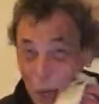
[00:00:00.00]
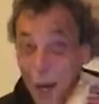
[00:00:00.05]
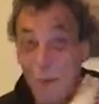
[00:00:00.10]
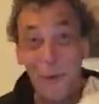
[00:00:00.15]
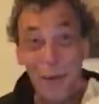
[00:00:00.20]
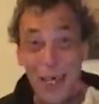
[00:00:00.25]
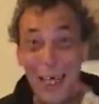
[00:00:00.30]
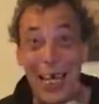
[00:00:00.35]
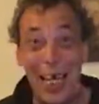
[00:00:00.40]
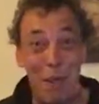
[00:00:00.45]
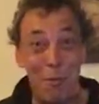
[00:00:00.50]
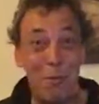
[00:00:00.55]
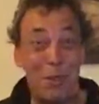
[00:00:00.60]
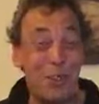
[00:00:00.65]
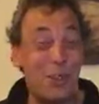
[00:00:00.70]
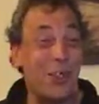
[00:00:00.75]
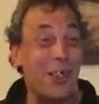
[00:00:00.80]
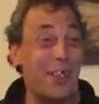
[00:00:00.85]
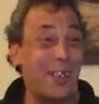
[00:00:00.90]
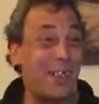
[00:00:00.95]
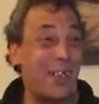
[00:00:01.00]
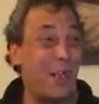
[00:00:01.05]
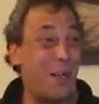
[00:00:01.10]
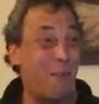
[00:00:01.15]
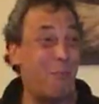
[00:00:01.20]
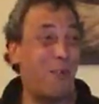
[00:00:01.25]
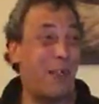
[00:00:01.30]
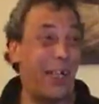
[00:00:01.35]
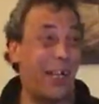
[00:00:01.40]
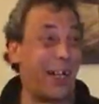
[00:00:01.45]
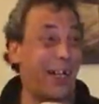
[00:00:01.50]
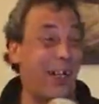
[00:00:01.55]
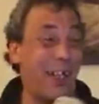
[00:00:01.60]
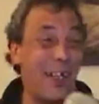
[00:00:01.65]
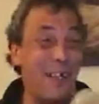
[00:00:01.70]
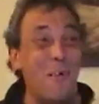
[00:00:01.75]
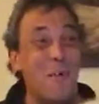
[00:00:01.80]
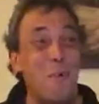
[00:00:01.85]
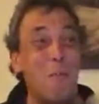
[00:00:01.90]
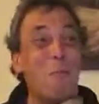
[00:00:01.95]
I really am sure he's a lovely
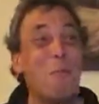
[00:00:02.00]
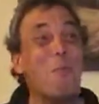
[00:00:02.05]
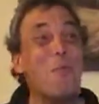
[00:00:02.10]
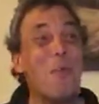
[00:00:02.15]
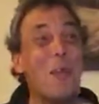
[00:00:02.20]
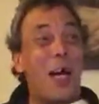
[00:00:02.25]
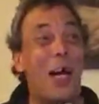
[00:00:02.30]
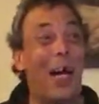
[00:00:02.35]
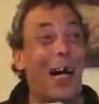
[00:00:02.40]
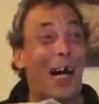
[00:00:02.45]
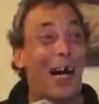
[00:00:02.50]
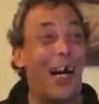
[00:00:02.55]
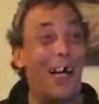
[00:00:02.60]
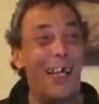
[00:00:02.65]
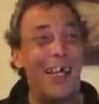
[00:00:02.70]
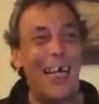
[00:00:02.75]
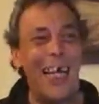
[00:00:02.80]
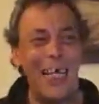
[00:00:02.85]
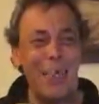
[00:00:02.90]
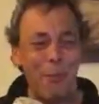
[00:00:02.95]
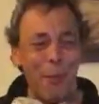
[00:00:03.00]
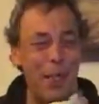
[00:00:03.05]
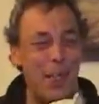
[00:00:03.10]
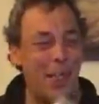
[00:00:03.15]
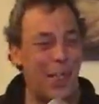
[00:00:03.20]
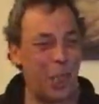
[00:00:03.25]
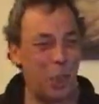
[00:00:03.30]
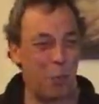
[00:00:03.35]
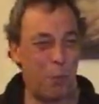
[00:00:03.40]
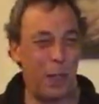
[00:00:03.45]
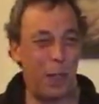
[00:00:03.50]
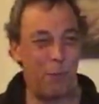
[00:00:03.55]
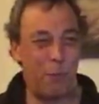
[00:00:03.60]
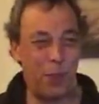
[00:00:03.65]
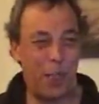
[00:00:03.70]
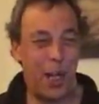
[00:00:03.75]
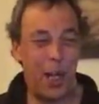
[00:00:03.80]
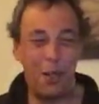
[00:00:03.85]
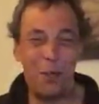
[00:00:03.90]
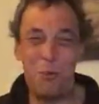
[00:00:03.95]
guy. He's one of those
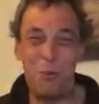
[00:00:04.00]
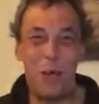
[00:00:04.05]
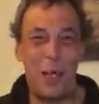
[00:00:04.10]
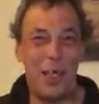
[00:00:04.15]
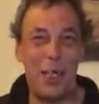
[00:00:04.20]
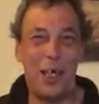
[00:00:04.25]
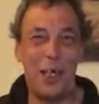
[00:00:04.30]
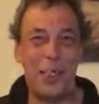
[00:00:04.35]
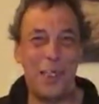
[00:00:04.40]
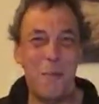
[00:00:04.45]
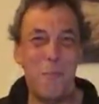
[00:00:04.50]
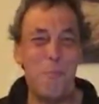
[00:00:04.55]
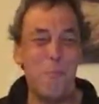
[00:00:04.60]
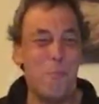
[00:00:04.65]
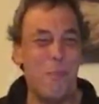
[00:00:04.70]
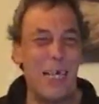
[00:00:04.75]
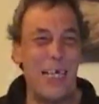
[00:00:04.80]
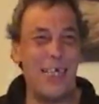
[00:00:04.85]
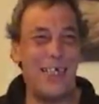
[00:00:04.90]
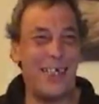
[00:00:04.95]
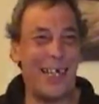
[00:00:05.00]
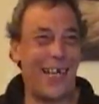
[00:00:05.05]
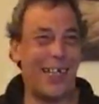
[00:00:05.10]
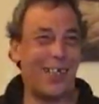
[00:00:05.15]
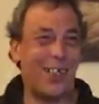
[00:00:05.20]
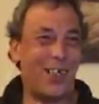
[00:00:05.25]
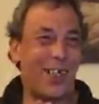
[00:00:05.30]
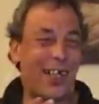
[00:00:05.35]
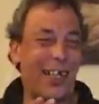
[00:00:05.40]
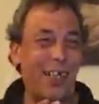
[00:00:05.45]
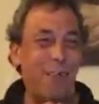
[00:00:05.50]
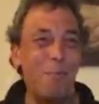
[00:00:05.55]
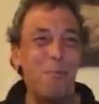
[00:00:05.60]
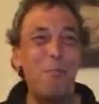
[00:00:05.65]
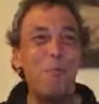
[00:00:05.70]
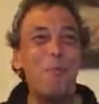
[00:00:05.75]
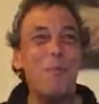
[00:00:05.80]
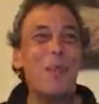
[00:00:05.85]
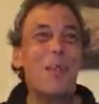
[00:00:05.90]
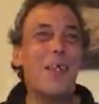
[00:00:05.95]
people that I'd quite like to meet, actually.
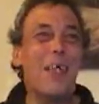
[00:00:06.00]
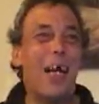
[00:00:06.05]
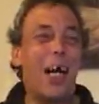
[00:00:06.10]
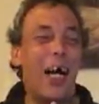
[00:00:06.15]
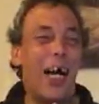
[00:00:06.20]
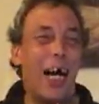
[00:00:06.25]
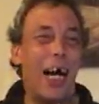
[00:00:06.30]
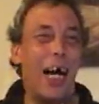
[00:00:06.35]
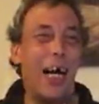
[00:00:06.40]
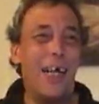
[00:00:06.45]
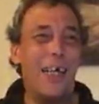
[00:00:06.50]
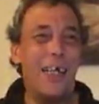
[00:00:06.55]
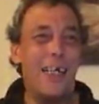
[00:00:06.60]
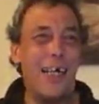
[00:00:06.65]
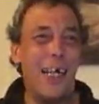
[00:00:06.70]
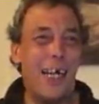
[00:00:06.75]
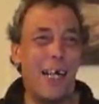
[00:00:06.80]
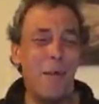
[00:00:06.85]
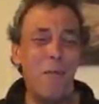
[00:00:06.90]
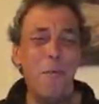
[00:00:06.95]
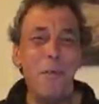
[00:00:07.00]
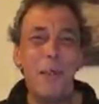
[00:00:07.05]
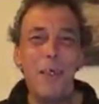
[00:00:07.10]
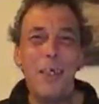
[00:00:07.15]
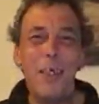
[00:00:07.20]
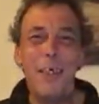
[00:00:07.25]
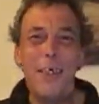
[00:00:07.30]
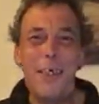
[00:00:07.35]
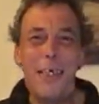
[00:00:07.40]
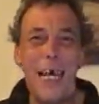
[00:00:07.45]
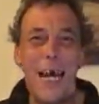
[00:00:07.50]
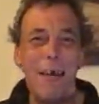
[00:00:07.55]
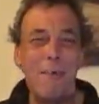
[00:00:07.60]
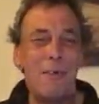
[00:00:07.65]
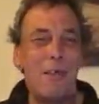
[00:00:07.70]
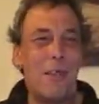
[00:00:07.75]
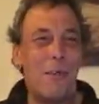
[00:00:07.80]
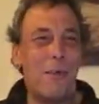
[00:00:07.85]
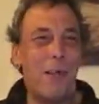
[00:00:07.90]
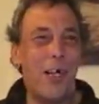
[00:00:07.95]
You know,
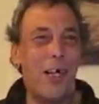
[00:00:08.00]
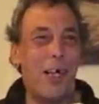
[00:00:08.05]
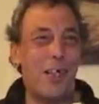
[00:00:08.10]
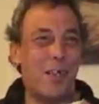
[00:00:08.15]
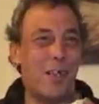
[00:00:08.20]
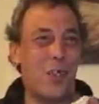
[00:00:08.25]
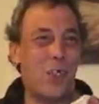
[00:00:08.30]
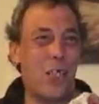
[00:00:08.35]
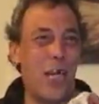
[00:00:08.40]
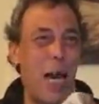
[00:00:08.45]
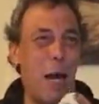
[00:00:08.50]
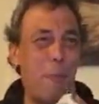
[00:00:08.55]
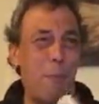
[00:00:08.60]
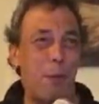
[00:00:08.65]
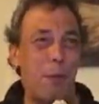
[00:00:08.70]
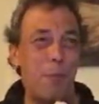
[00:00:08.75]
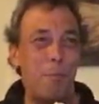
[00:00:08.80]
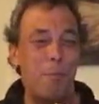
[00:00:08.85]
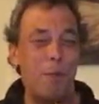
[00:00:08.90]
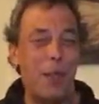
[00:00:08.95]
down to earth chap.